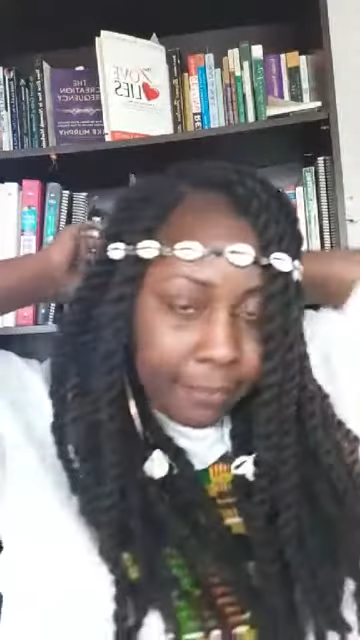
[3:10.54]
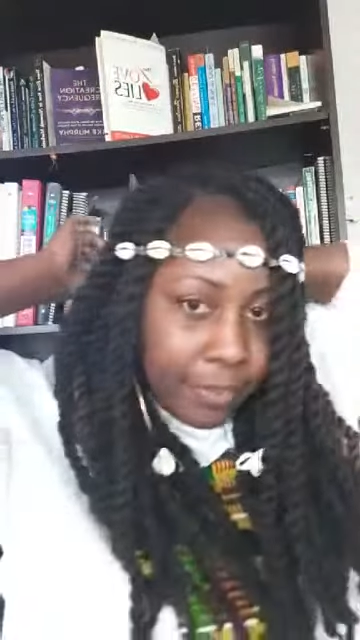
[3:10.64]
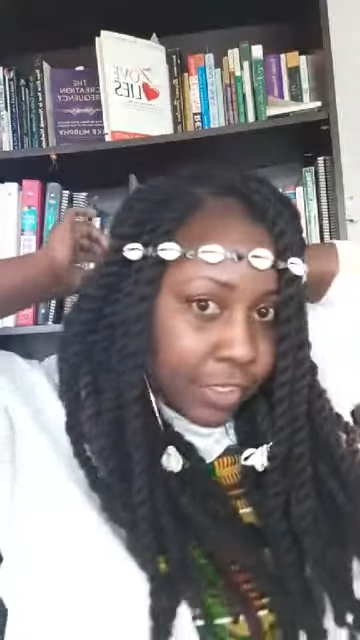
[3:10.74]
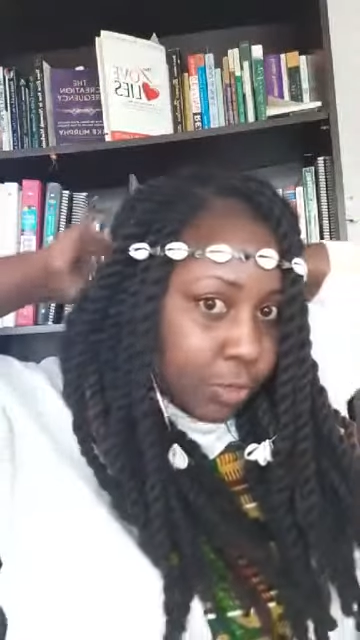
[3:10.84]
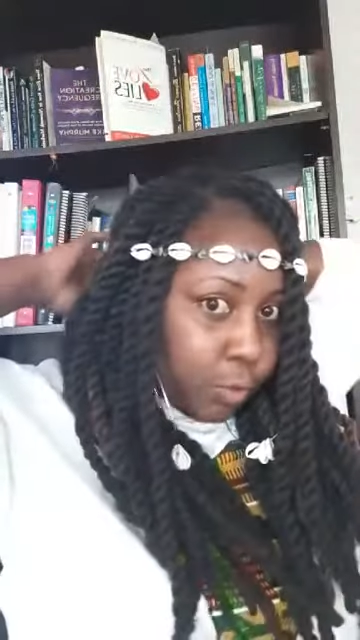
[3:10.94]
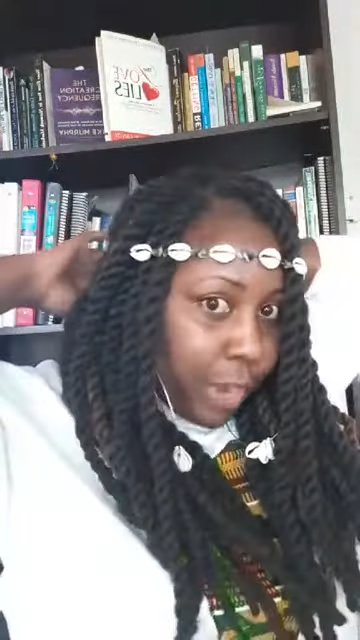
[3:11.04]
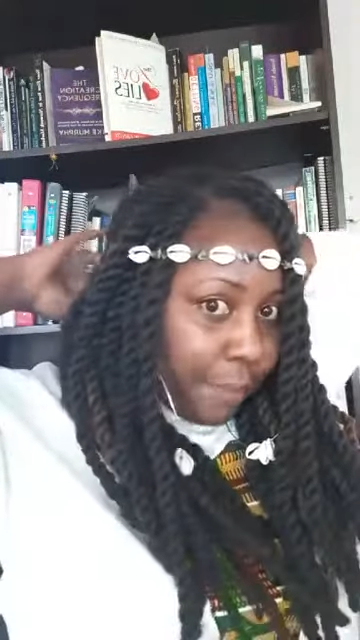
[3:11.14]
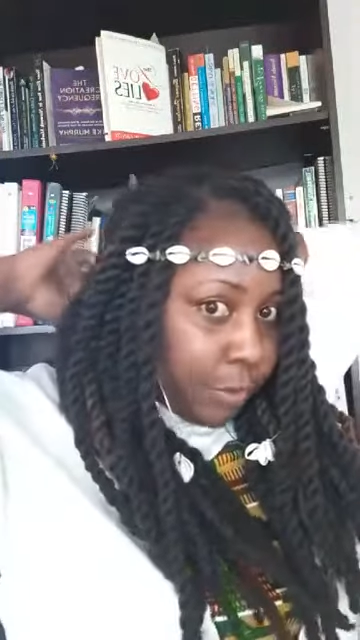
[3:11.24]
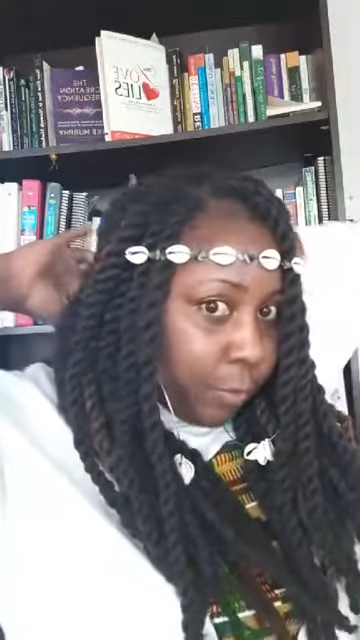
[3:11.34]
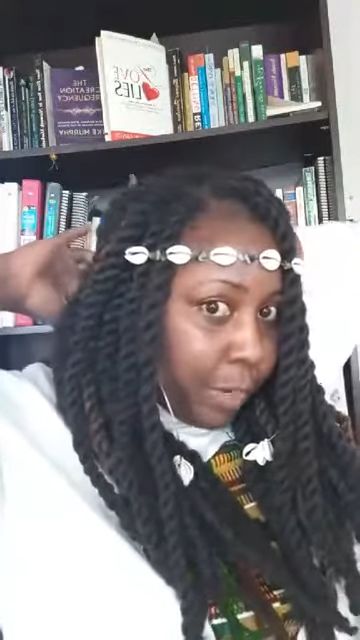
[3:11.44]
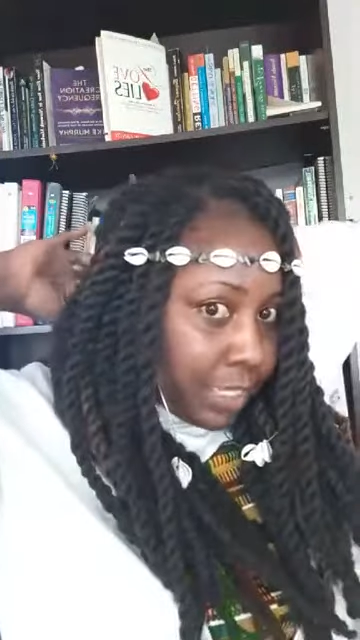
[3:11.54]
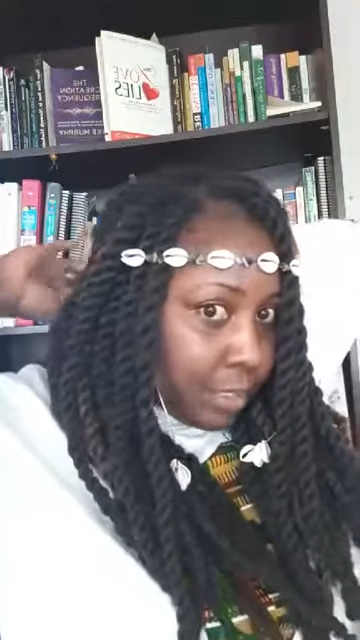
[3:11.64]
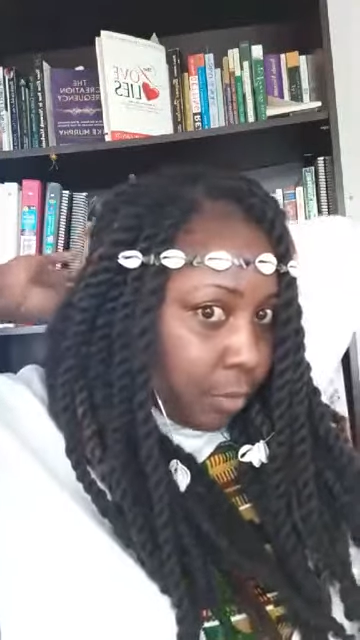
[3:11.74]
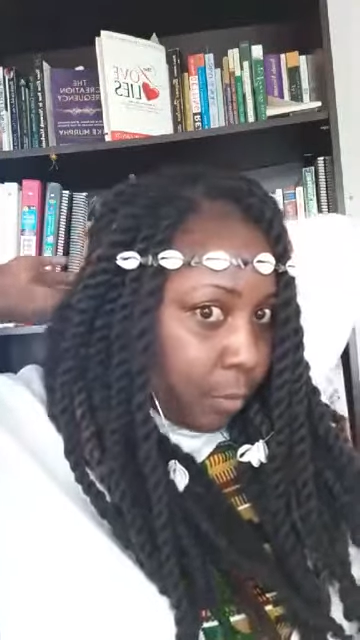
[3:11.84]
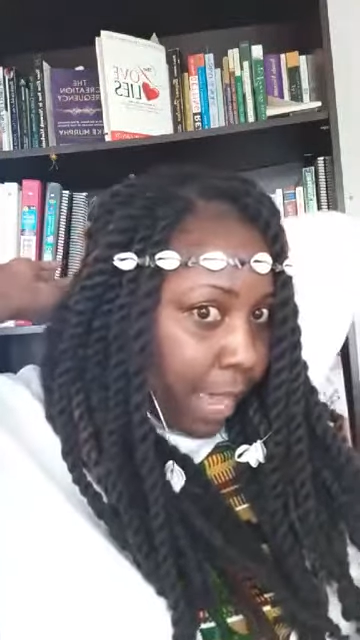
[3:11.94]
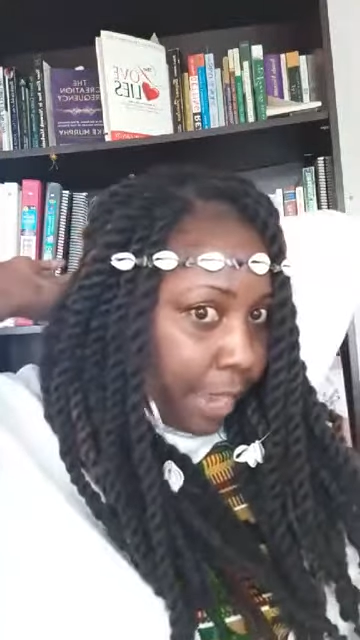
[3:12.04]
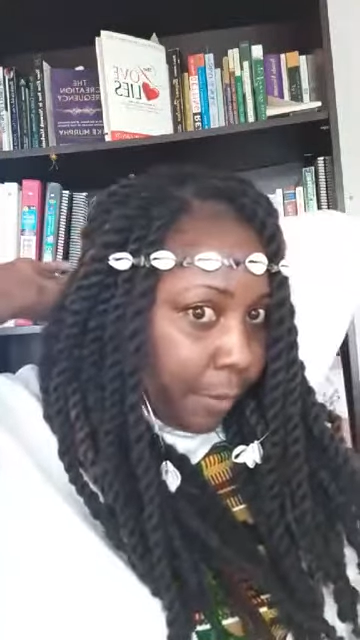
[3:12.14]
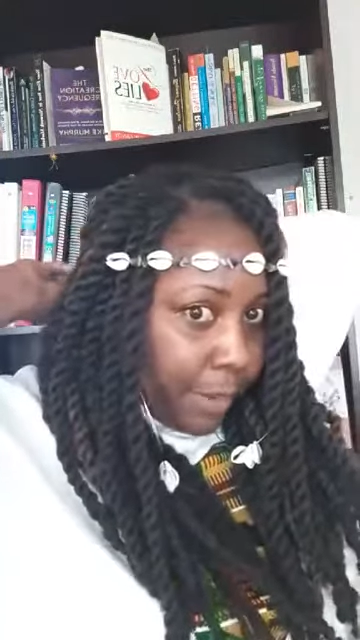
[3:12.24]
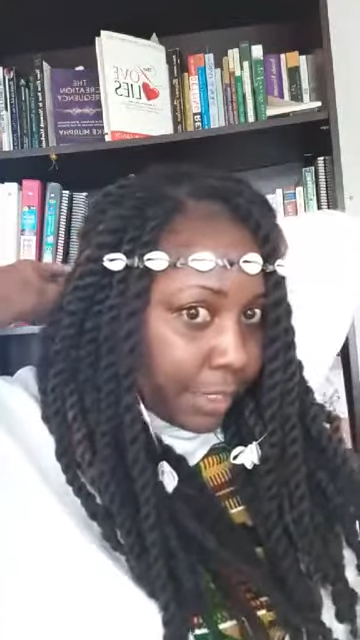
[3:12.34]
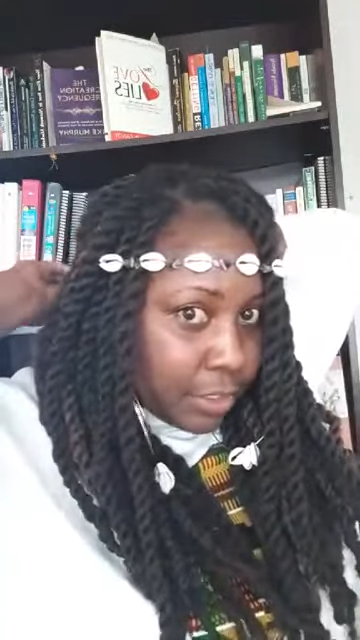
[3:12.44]
Just wrap the rest of the wire
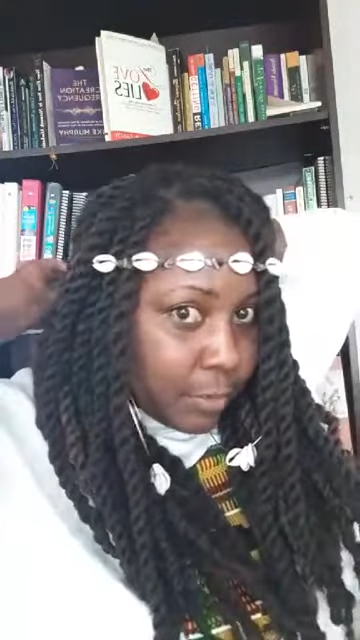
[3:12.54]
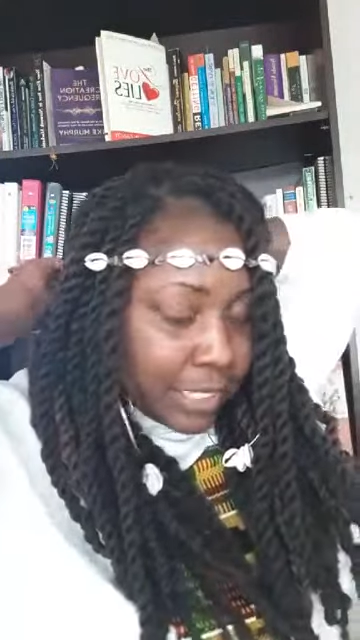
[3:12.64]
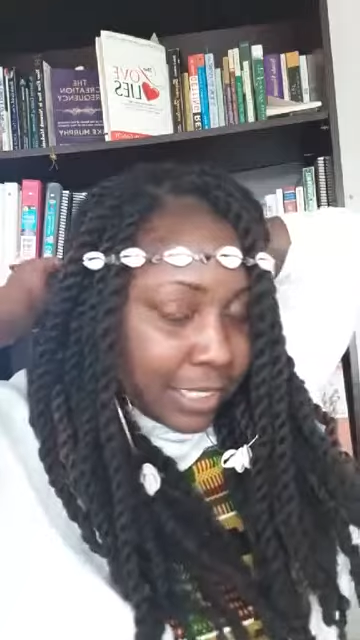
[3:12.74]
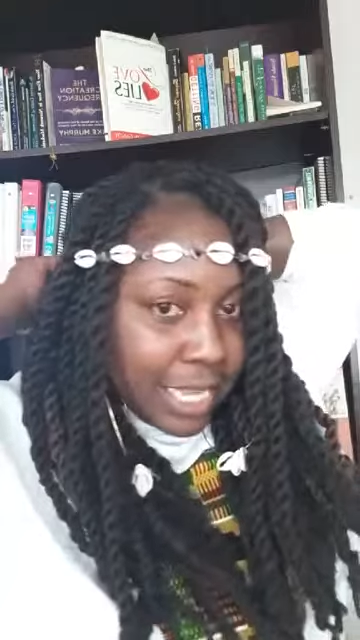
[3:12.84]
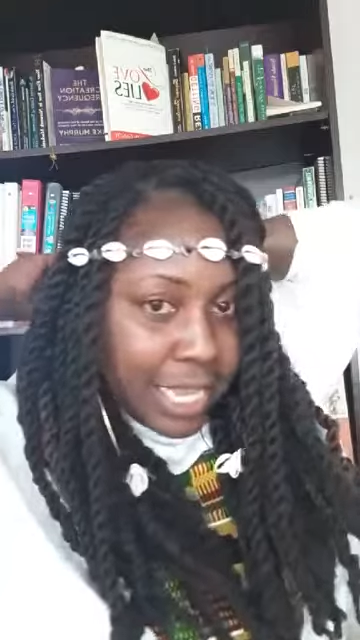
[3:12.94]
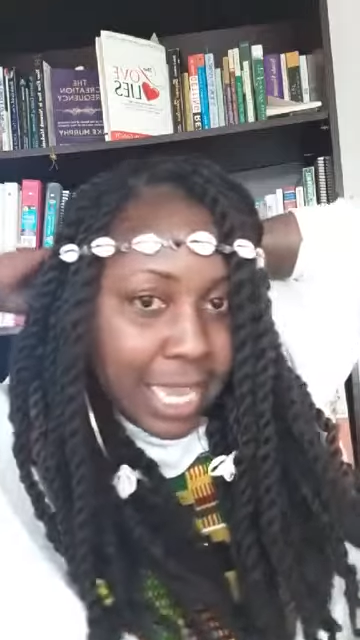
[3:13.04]
around the twist.